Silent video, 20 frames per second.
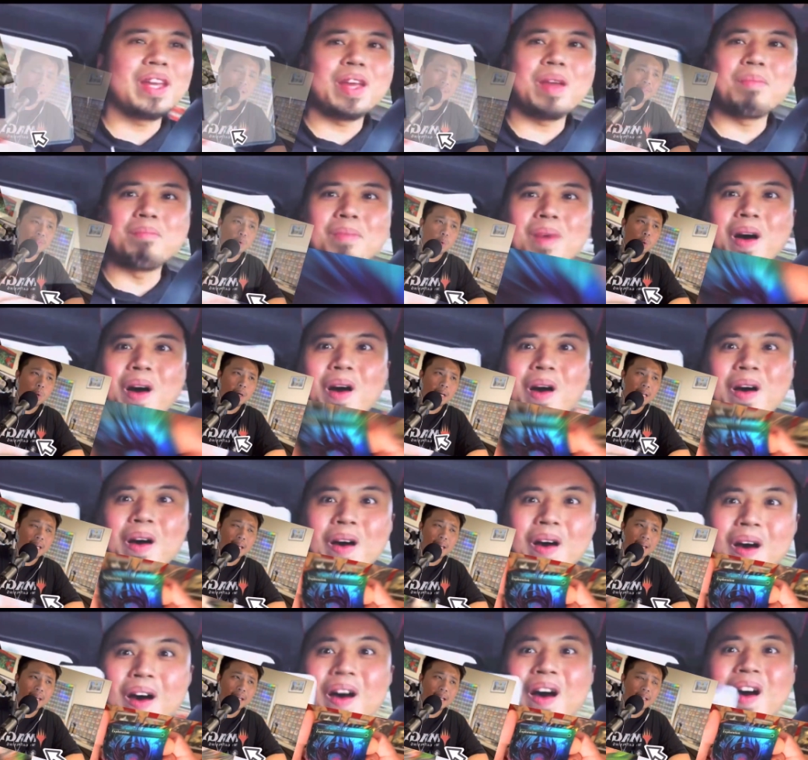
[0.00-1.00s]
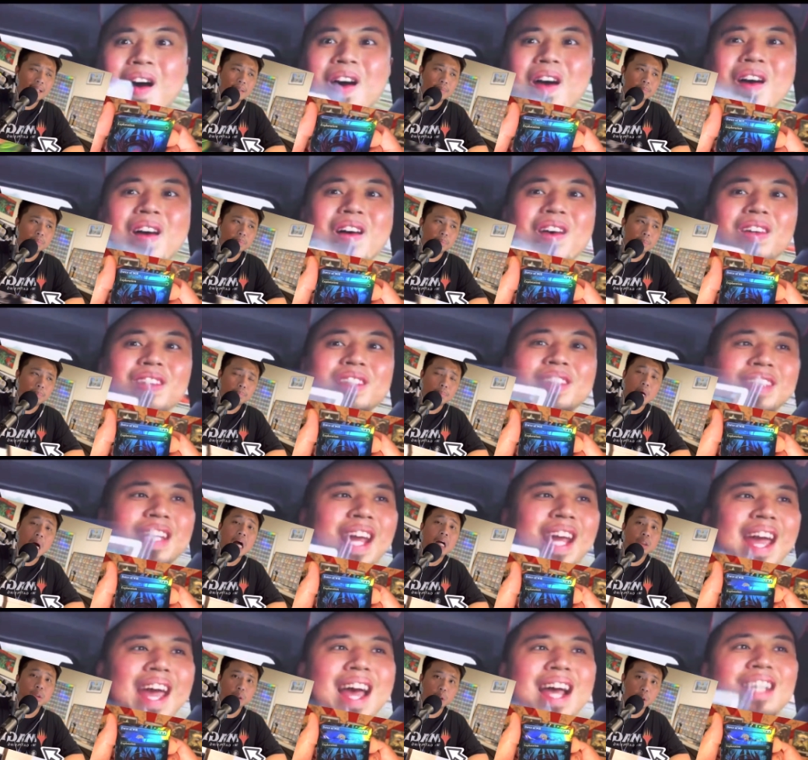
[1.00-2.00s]
for a uh,
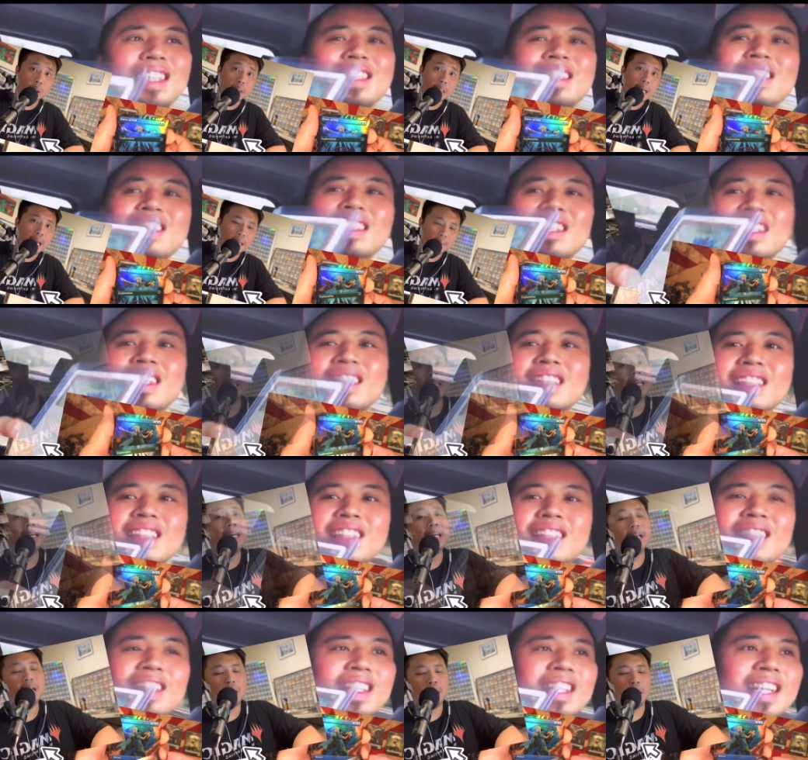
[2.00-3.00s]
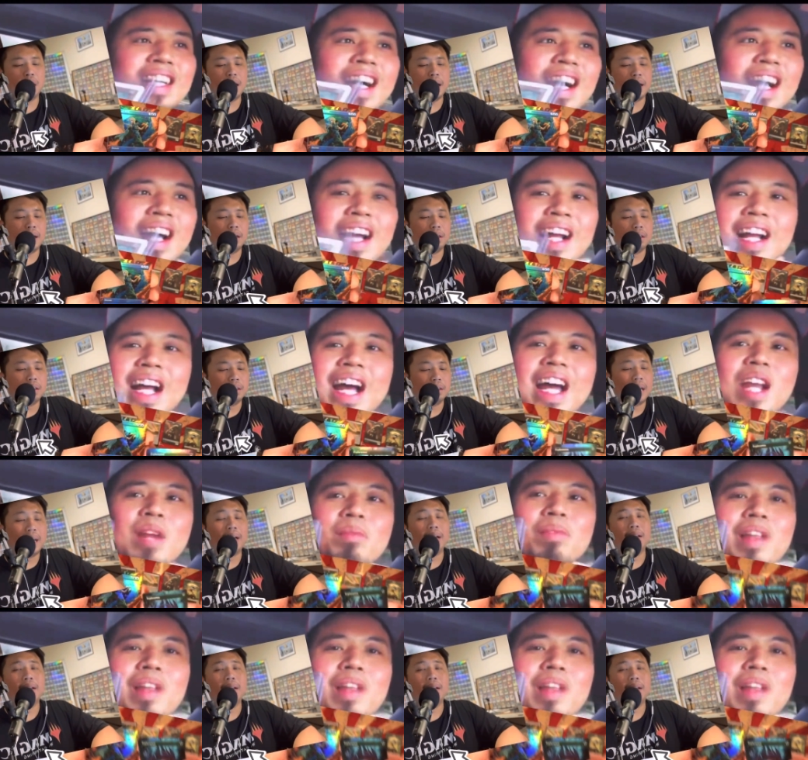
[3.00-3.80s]
mock jet decline, like